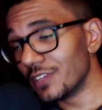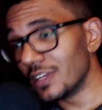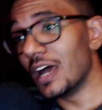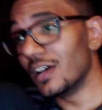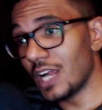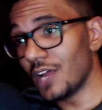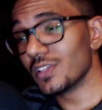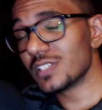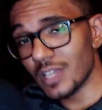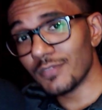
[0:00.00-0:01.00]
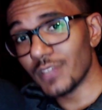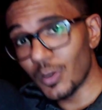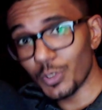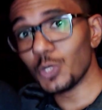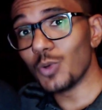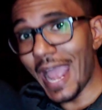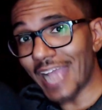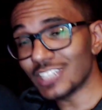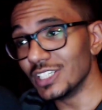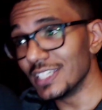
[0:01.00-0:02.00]
There are uh, other stuff that Ryu
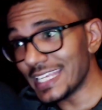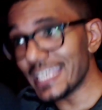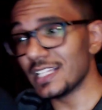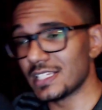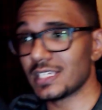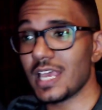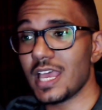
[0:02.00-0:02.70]
actually needs,